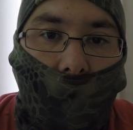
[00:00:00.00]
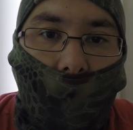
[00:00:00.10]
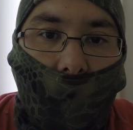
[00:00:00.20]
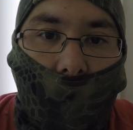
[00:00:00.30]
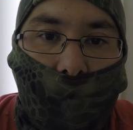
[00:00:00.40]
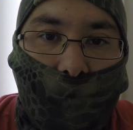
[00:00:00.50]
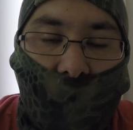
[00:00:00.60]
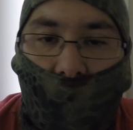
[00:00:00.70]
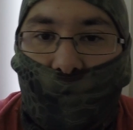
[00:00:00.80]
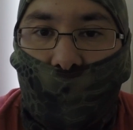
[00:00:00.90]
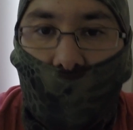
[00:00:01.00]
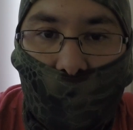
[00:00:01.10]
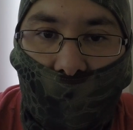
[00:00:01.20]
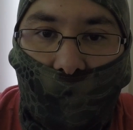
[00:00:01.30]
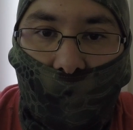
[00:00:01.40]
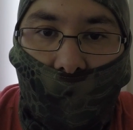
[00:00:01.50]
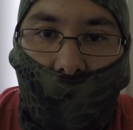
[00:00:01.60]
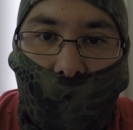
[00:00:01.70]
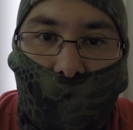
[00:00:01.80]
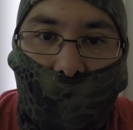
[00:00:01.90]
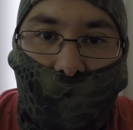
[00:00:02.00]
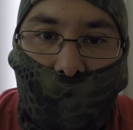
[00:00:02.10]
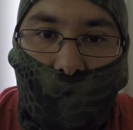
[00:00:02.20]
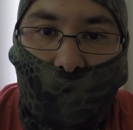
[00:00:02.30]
Now I've put on the lights.